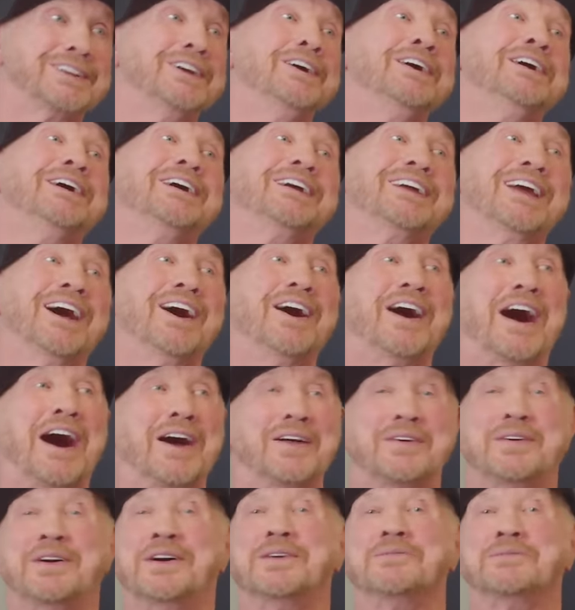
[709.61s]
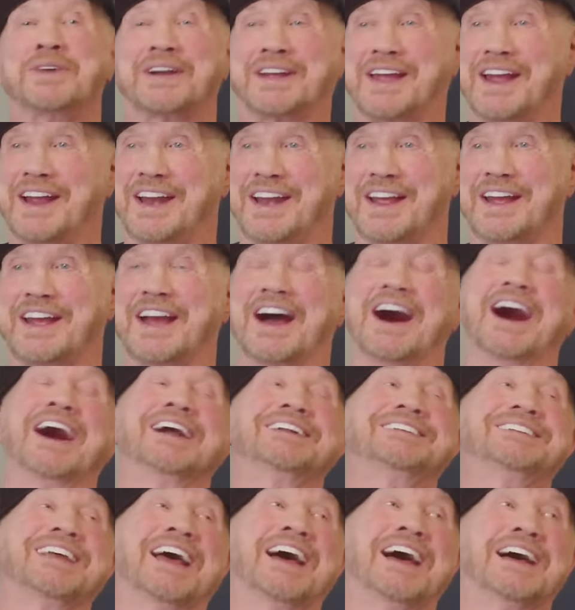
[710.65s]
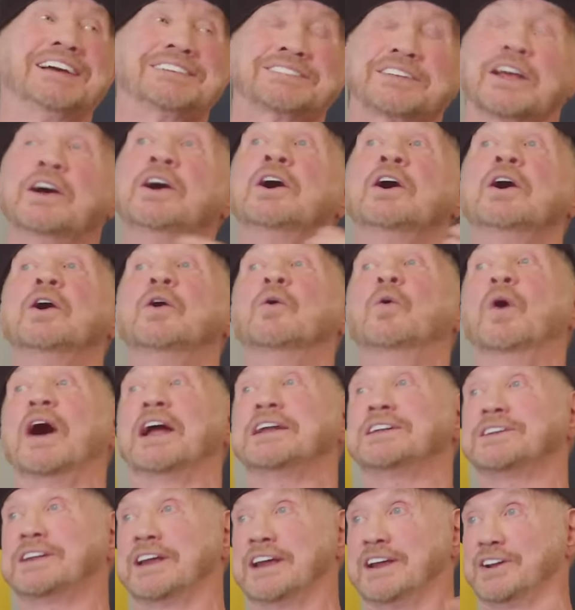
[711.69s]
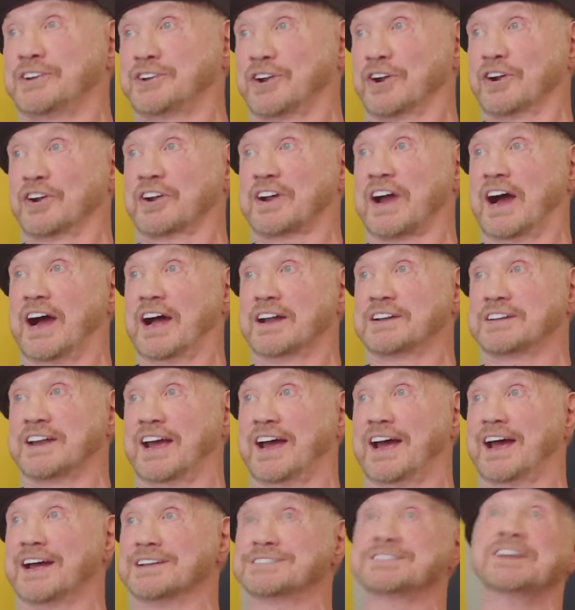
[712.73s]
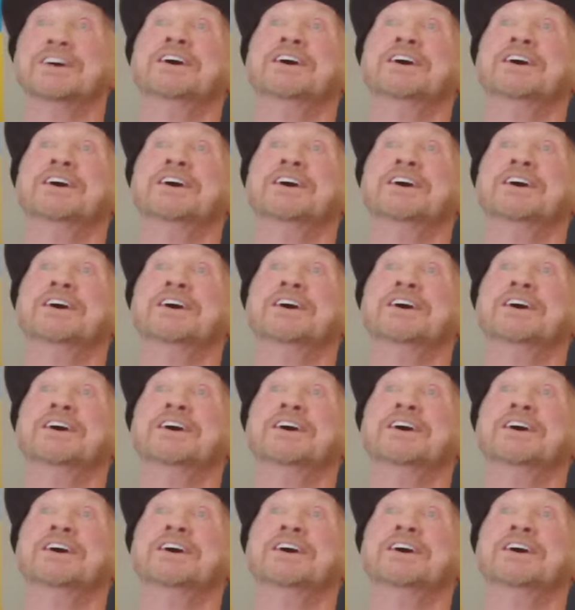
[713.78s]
Okay, you know, okay, uh, okay. Bikini contest. Right. Wet t-shirt contest.